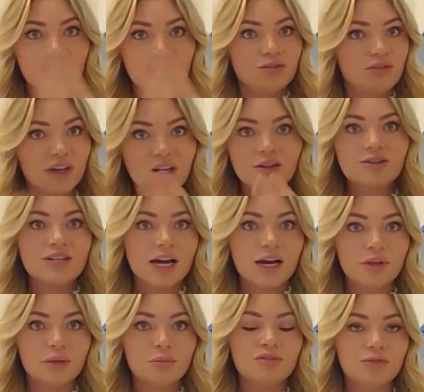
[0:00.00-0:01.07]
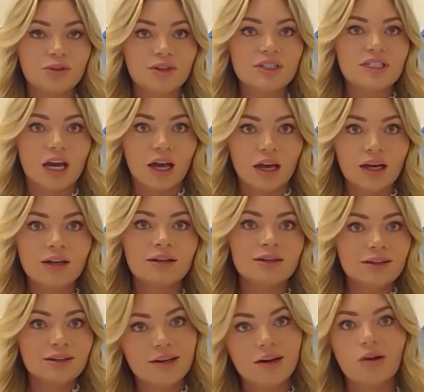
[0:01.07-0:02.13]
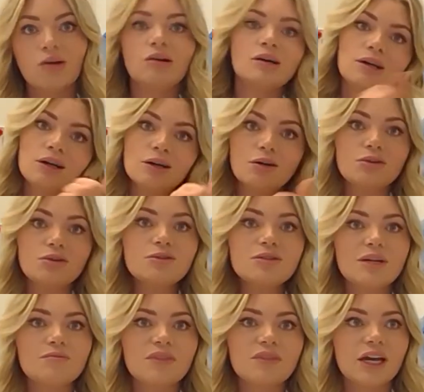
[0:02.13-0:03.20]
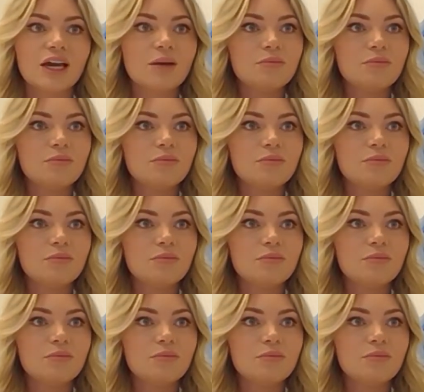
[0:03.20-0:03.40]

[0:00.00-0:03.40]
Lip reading: you've hit your time limit for the day, go do something.